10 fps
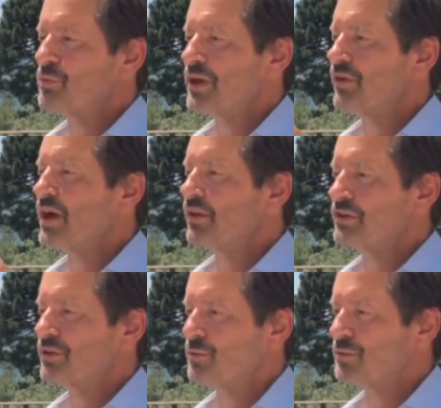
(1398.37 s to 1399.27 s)
No matter
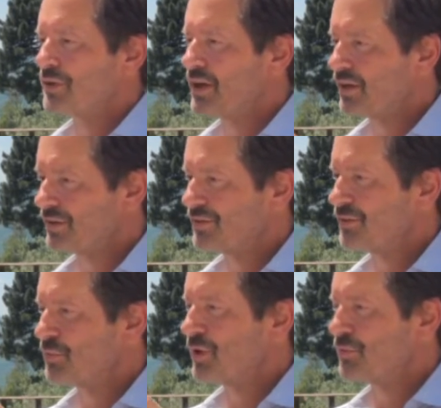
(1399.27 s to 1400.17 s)
how it comes out,
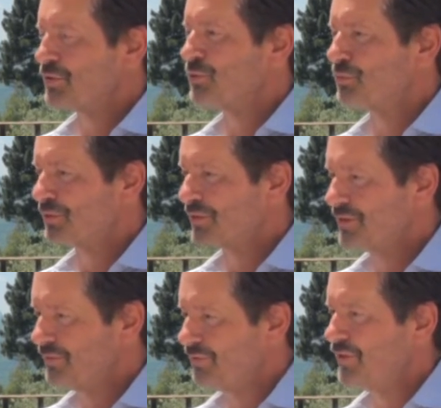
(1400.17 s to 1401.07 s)
it's a publishable
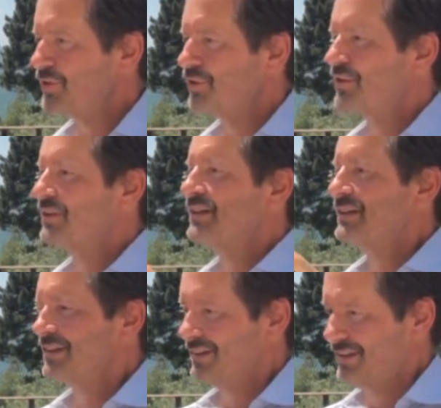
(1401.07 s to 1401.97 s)
figure
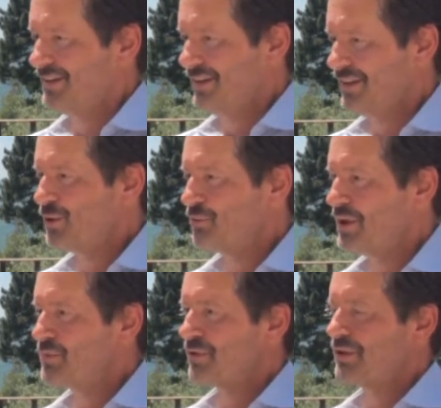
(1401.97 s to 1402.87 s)
in a
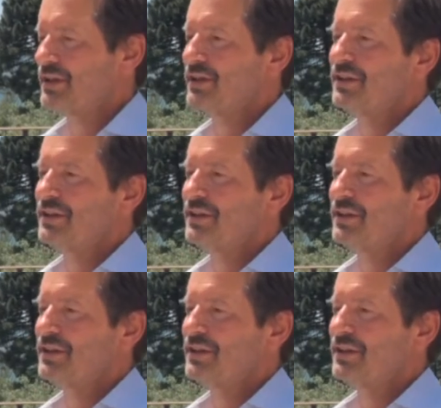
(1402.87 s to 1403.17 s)
paper.